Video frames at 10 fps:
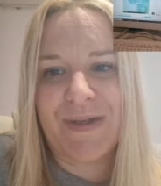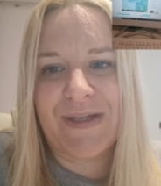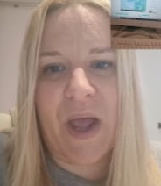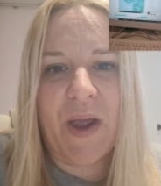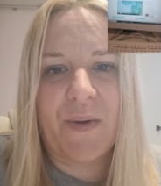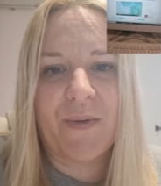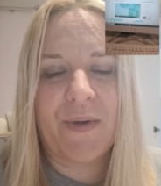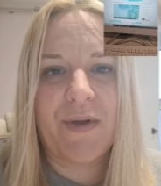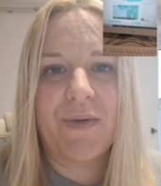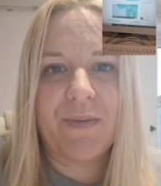So
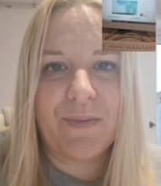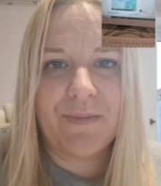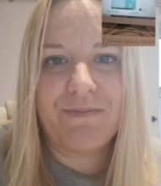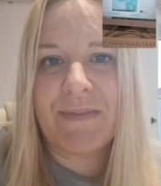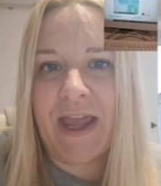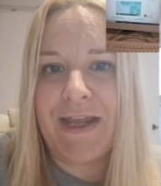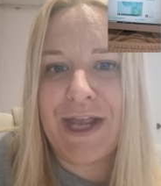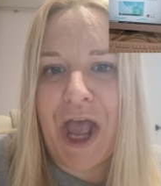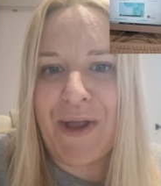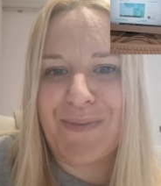there you
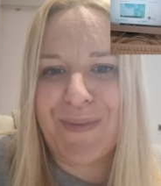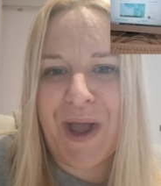go.